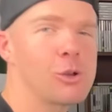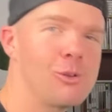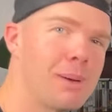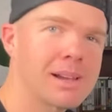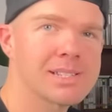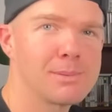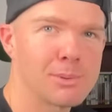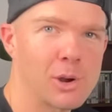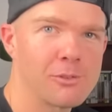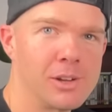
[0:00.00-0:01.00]
$2 in
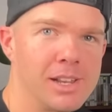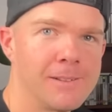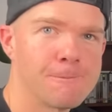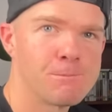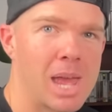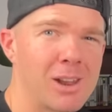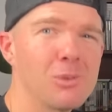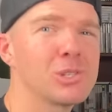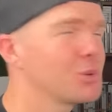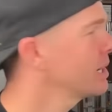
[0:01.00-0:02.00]
profit. And
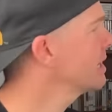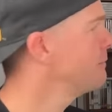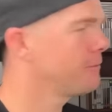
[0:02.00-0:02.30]
I was doing it at